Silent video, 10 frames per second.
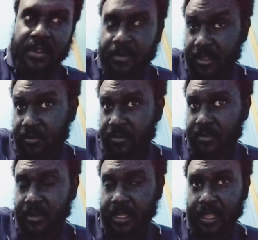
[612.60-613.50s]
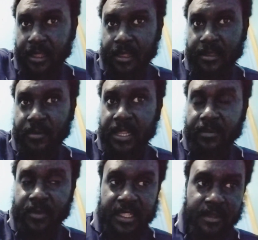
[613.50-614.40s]
revenue na
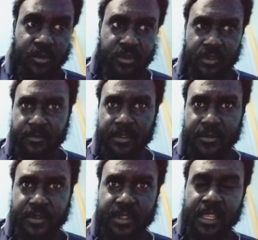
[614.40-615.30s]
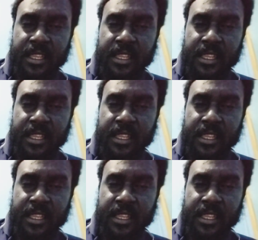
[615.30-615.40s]
dividing one time total views.